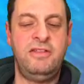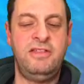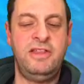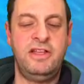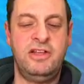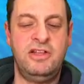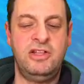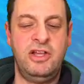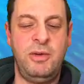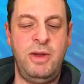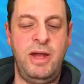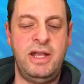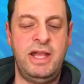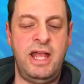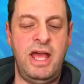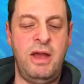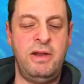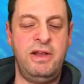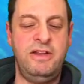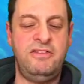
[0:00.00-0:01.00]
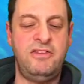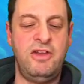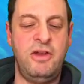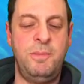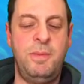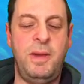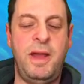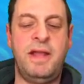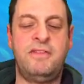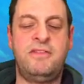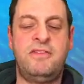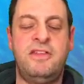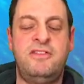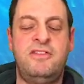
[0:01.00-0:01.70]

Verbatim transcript: I think I'll go out now. Let's go back.